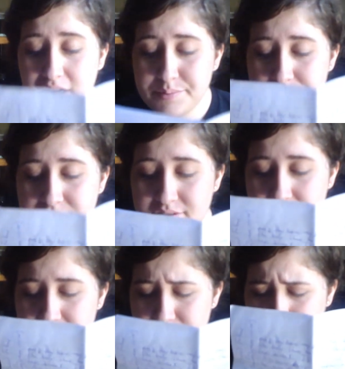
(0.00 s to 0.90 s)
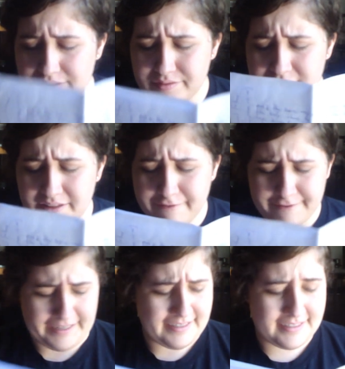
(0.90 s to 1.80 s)
elbows the driver in the
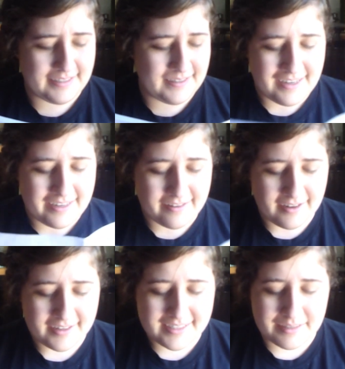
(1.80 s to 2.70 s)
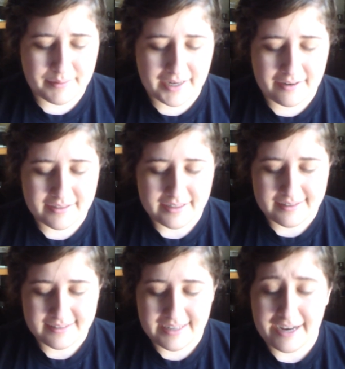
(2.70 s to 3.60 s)
face, knocks him out,
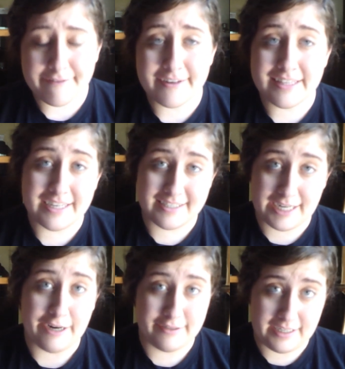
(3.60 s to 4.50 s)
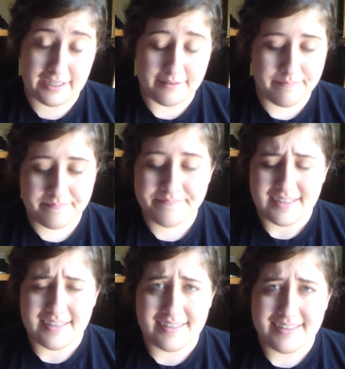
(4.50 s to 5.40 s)
is laughing the entire time,
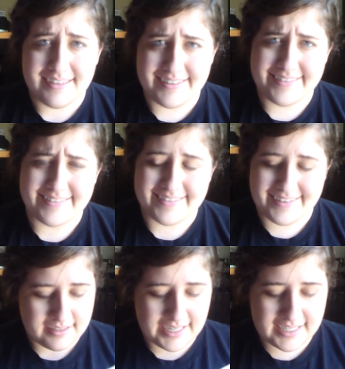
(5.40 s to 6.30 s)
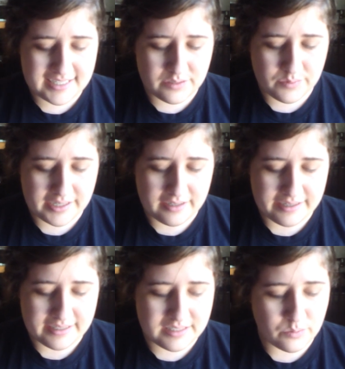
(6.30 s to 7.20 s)
takes the wheel
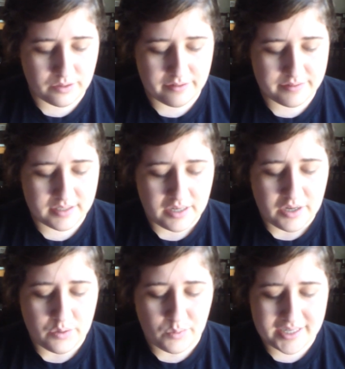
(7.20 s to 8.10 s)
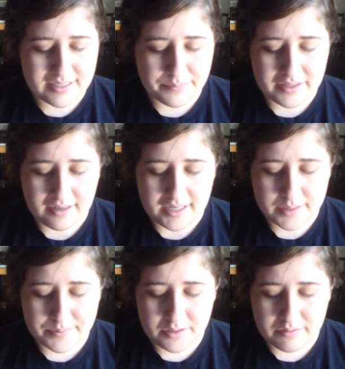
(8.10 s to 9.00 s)
and swerves, wakes up in the
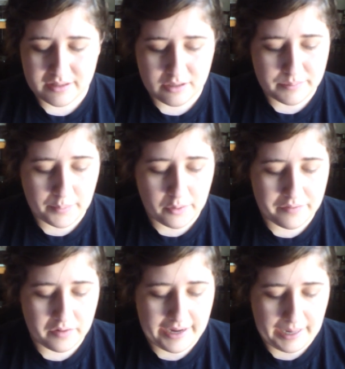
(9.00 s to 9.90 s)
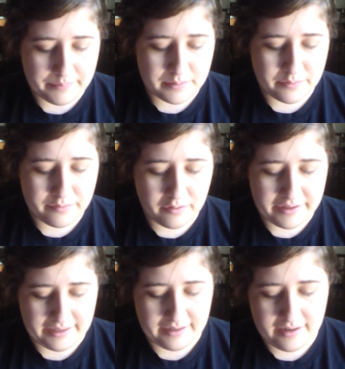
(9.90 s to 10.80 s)
hospital with no memory of what happened before
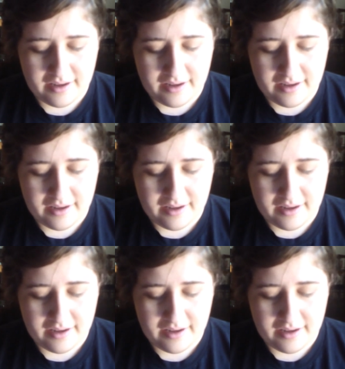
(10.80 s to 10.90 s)
then.